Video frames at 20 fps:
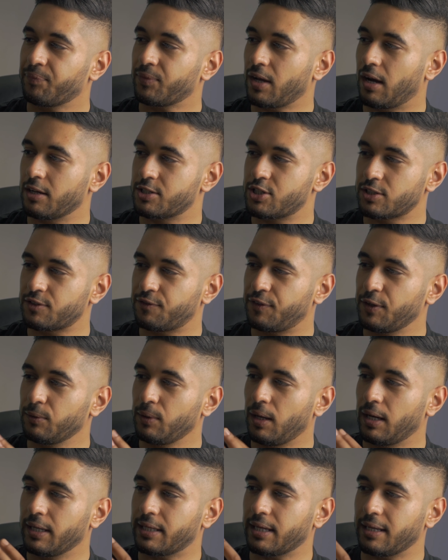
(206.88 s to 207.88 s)
I just feel
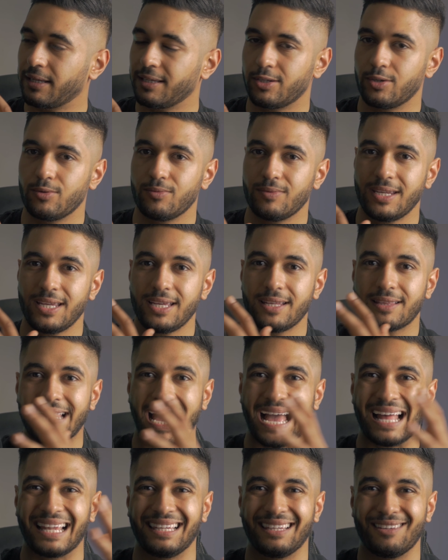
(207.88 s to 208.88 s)
like you need
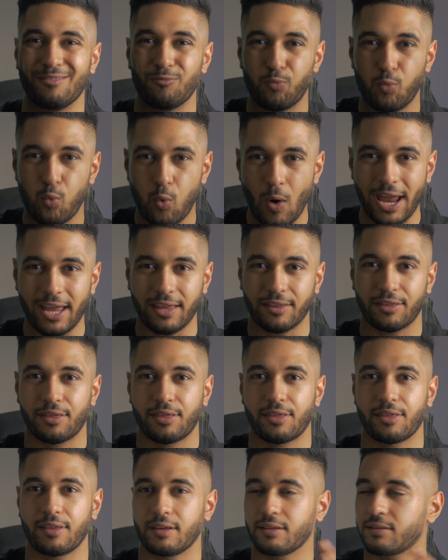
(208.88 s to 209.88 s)
that
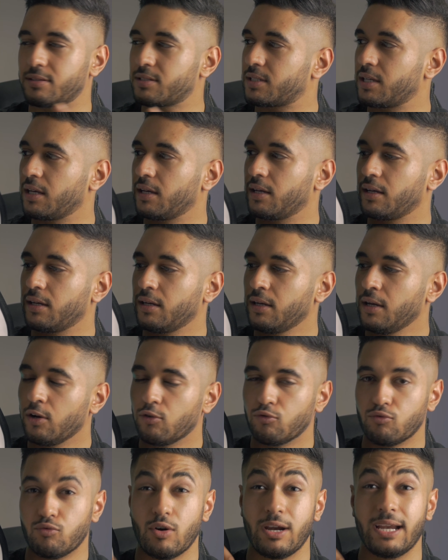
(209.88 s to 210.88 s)
width to
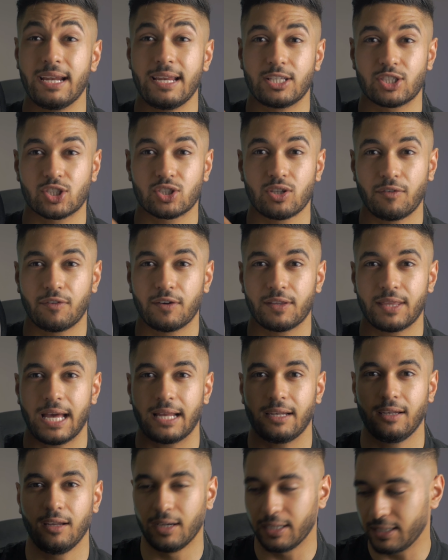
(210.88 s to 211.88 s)
really soften
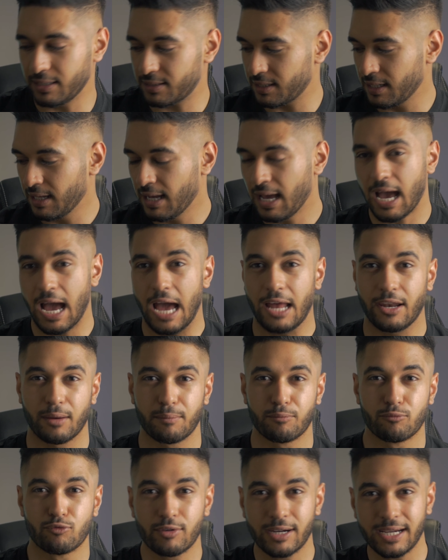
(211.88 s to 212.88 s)
that light. And
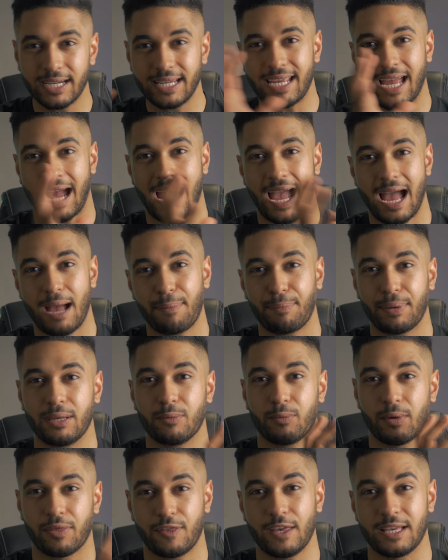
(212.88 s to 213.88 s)
I'm really happy
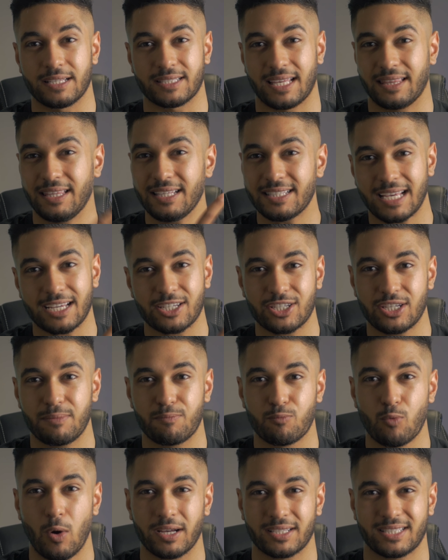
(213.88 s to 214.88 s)
with this. And this actually
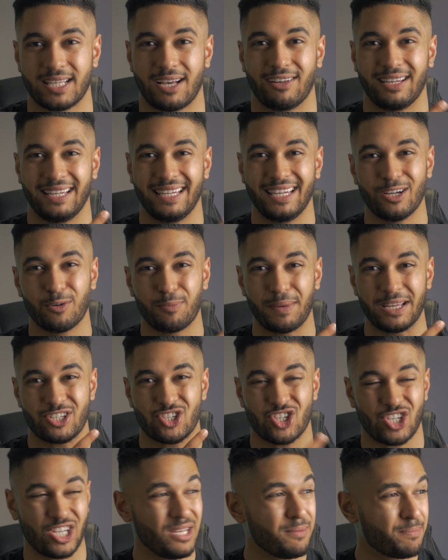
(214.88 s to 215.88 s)
works out a little bit
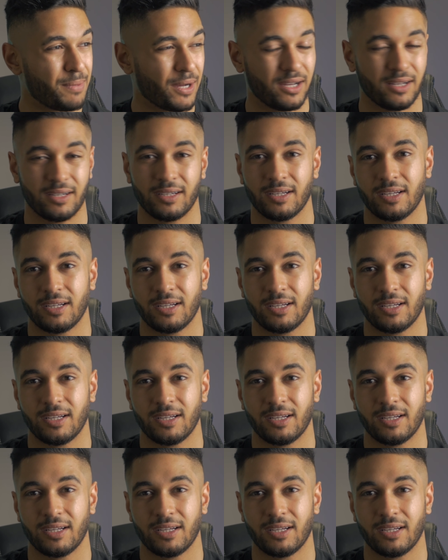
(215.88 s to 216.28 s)
cheaper,